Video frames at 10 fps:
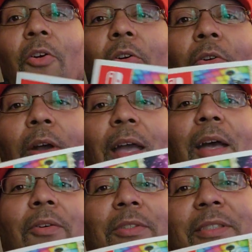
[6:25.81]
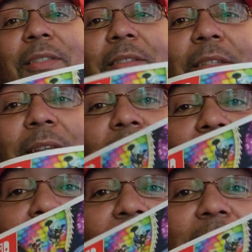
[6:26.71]
Who else
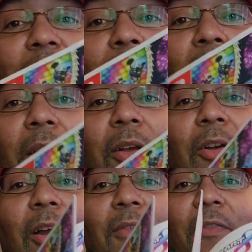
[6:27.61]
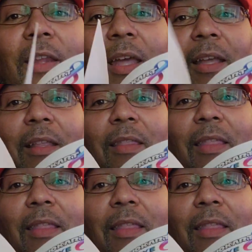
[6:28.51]
is in a Mario Kart fanatic